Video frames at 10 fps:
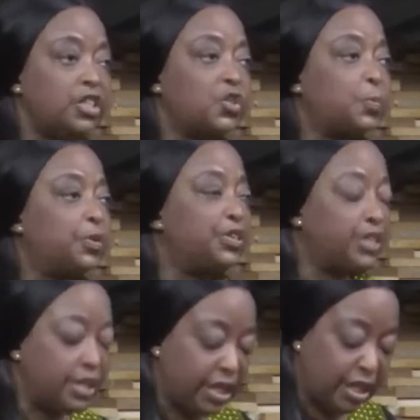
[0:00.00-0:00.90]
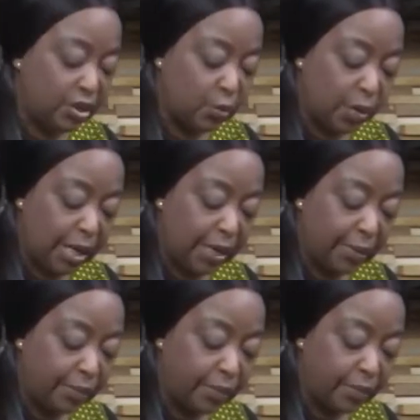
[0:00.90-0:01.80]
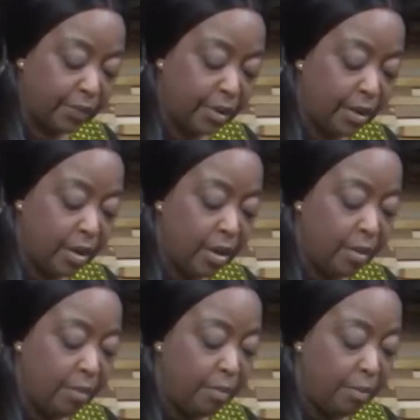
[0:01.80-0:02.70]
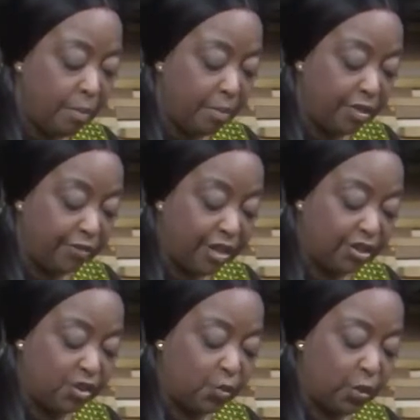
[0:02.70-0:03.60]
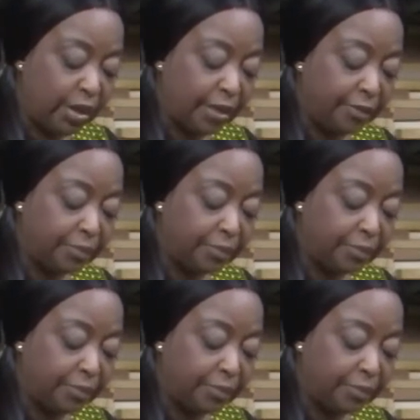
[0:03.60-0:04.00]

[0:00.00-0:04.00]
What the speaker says: The spirit indeed is willing, but the flesh is weak.